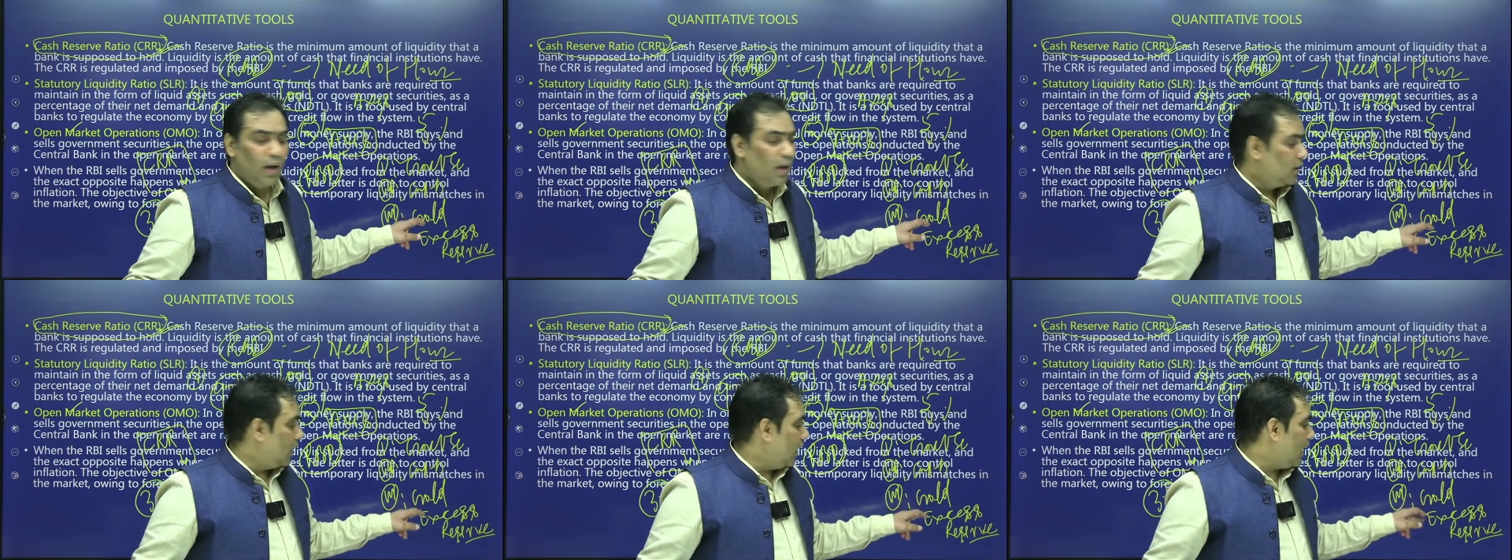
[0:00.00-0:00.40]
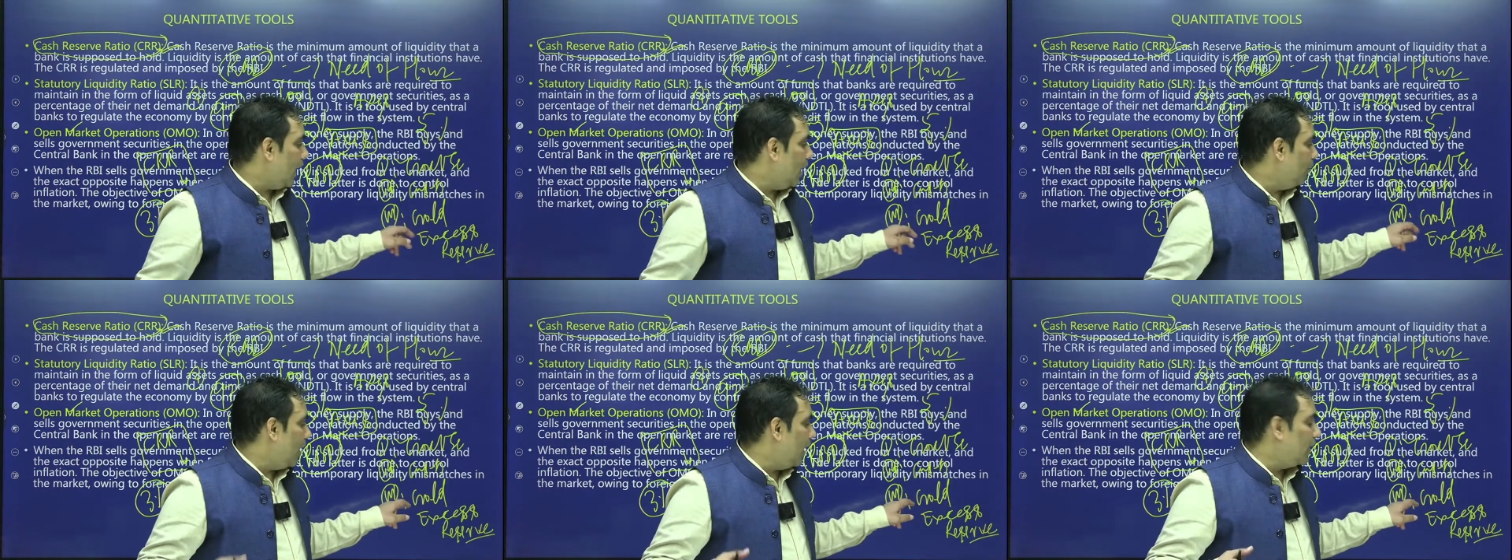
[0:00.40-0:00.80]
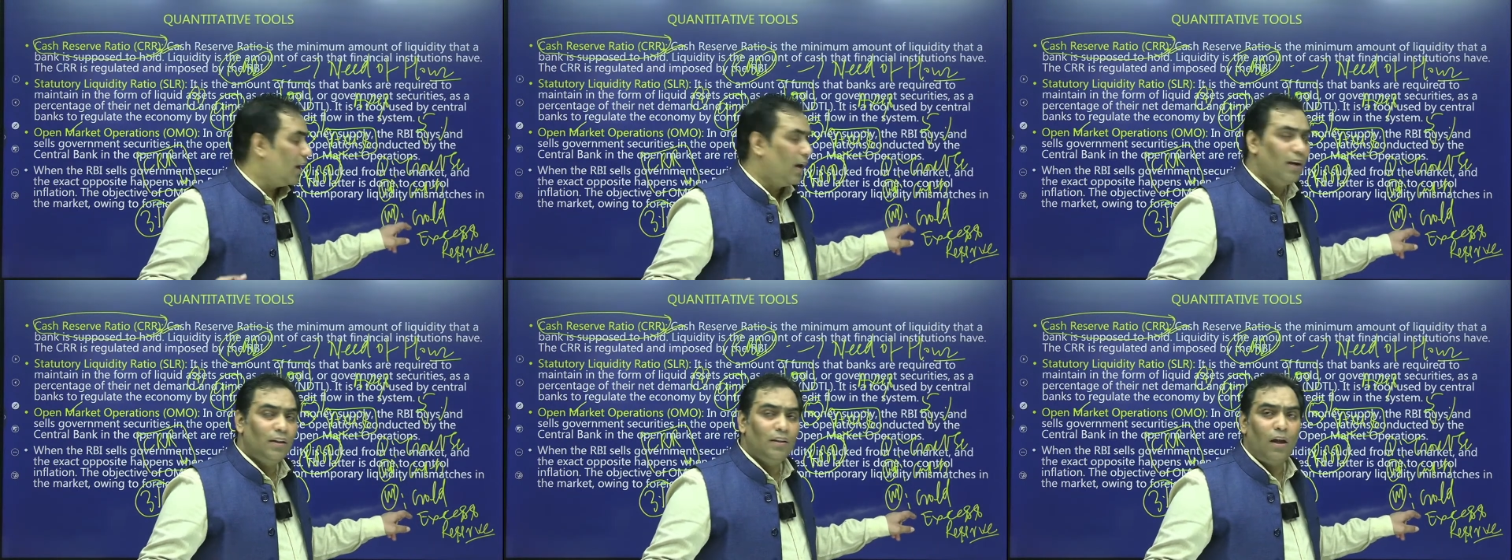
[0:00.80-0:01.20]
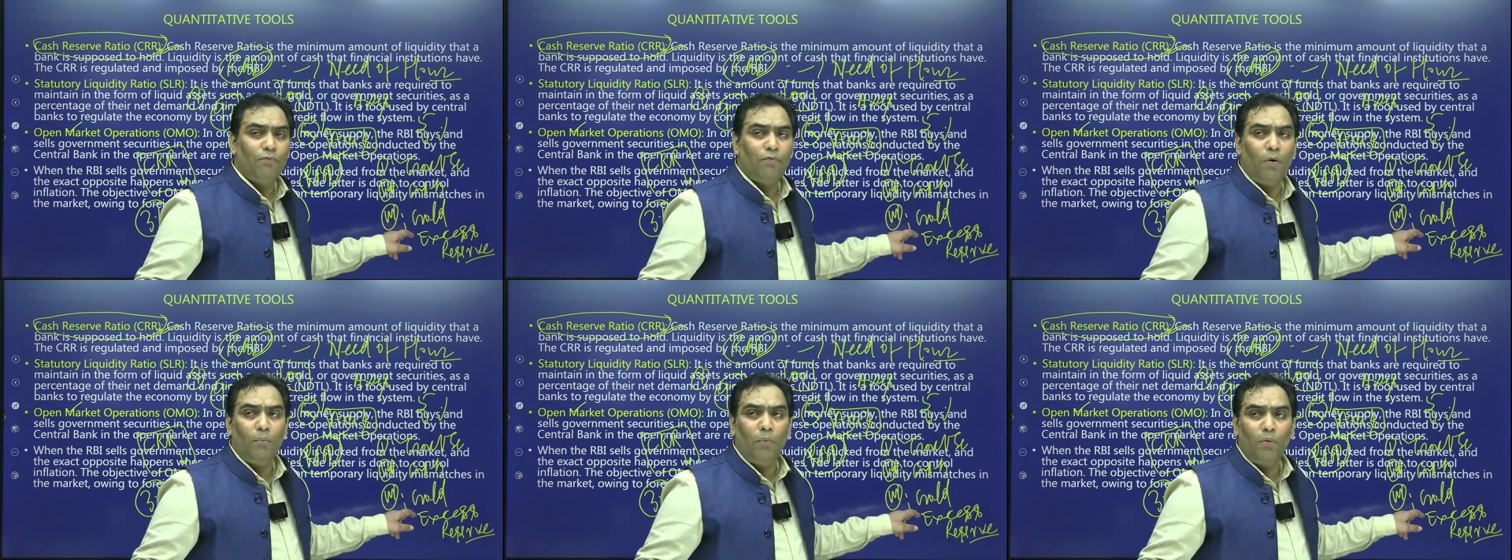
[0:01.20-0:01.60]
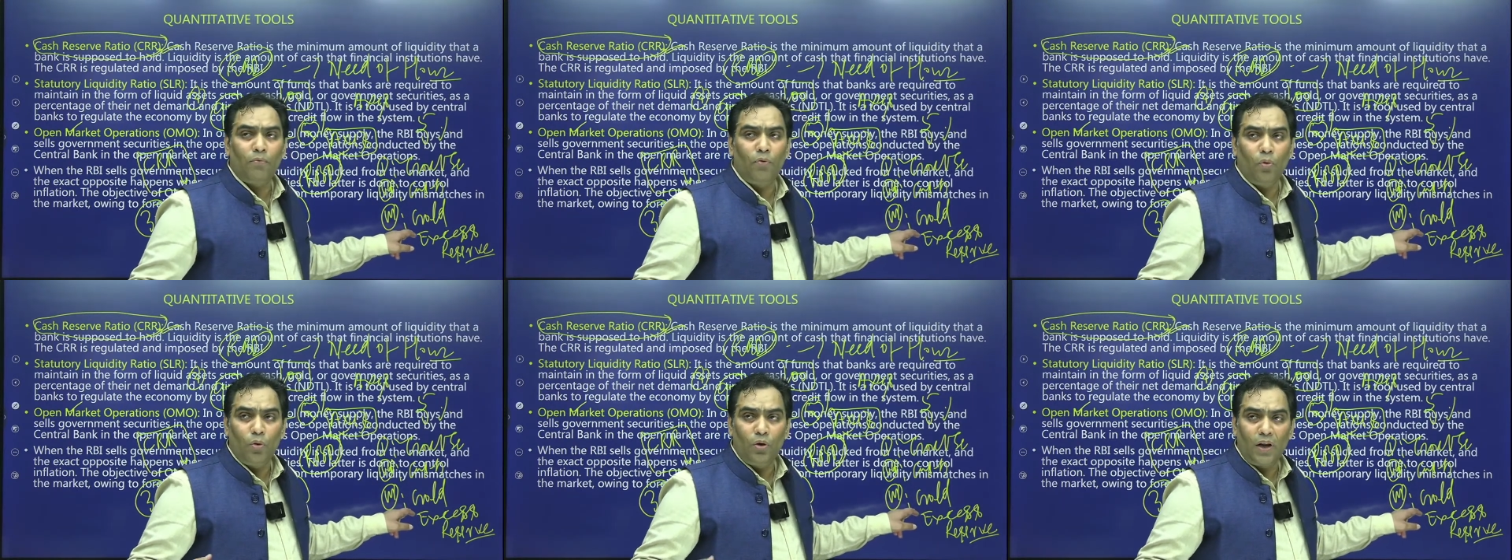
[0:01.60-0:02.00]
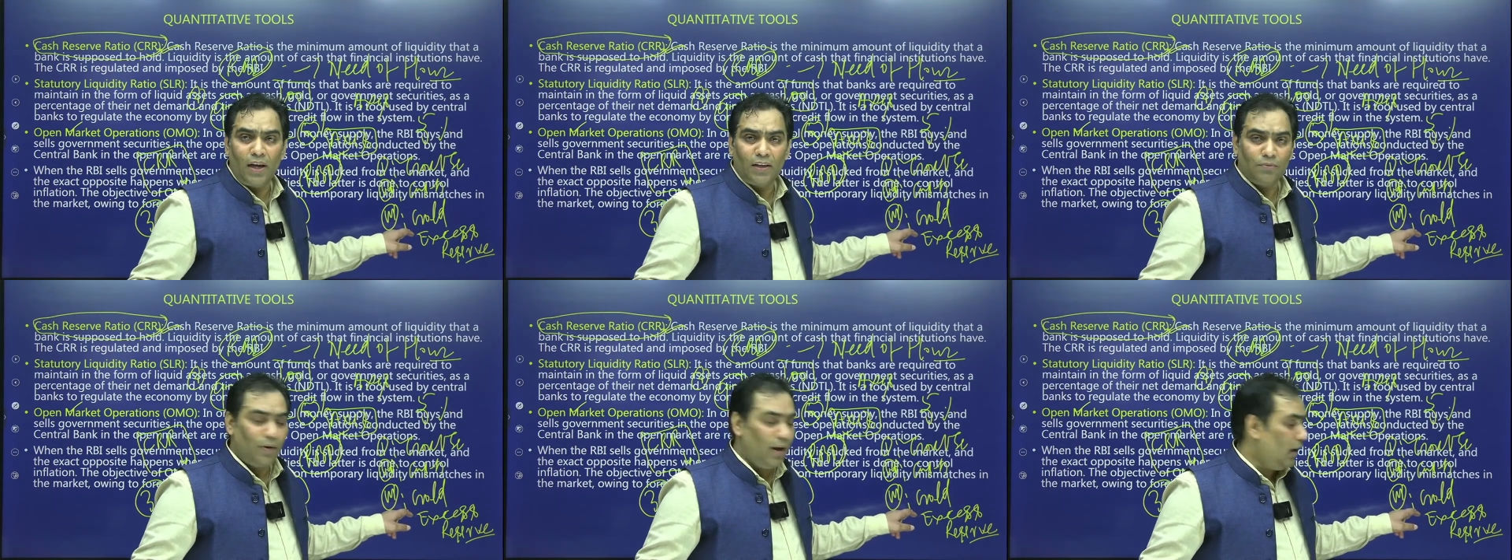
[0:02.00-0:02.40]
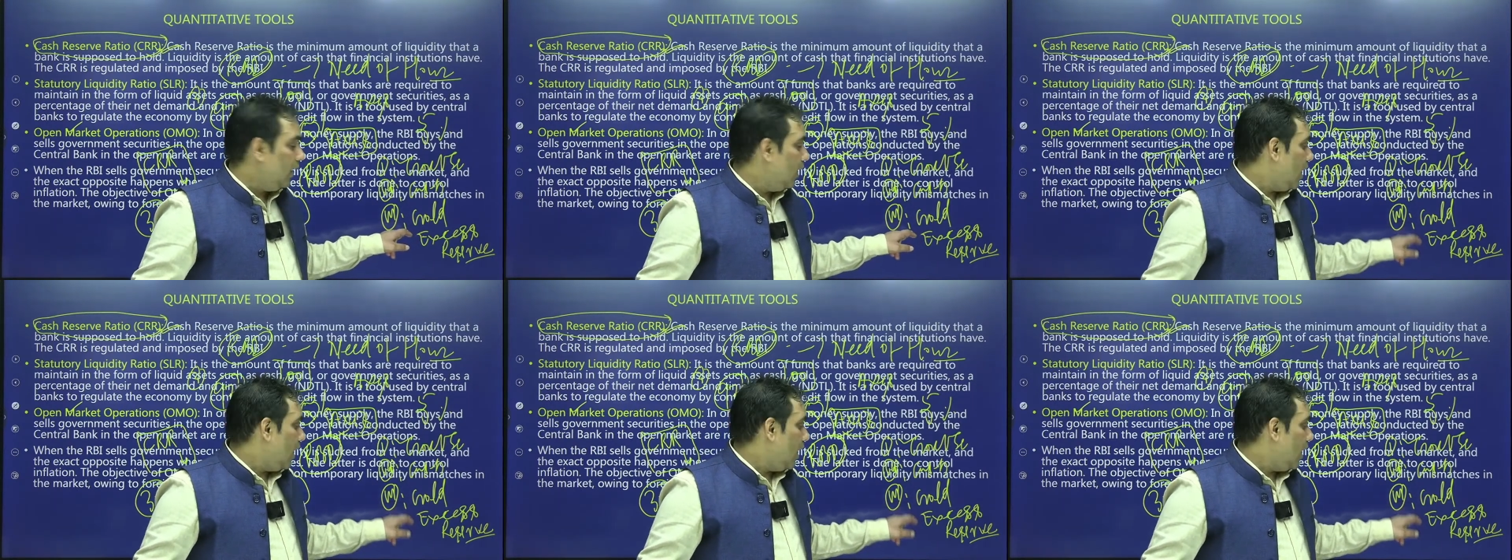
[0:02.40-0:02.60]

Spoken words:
they can maintain in the form of gold as well,